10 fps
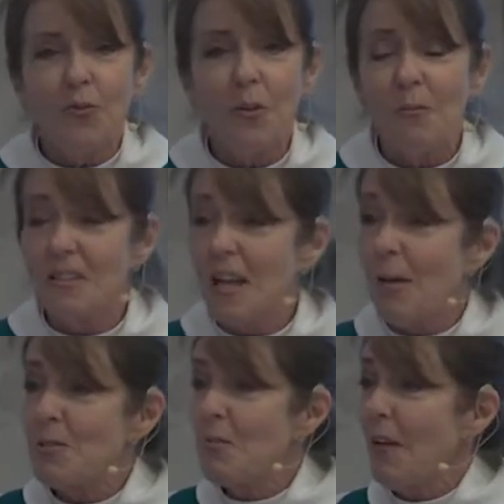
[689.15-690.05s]
someone
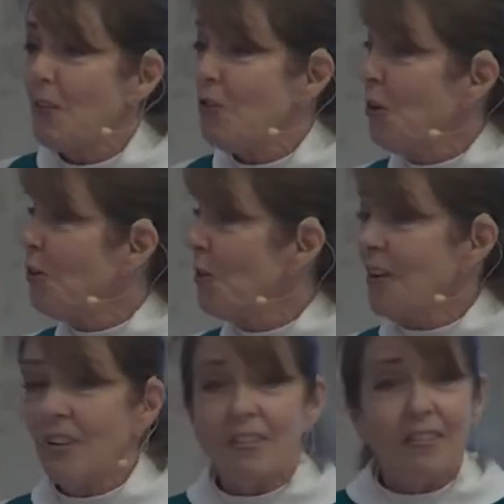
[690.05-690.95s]
taps me on the shoulder
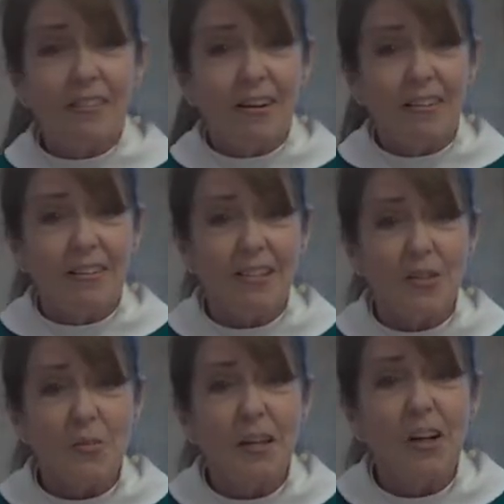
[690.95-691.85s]
and
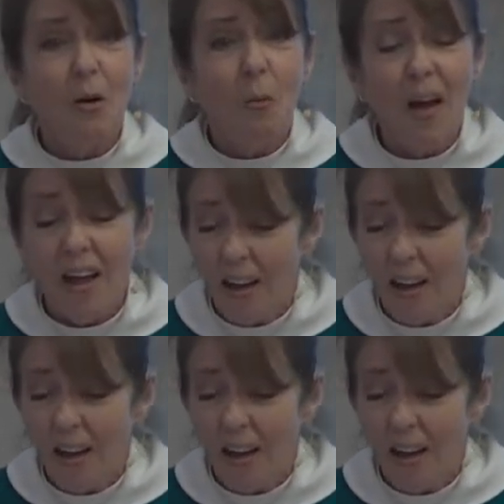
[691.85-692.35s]
tells me to go away.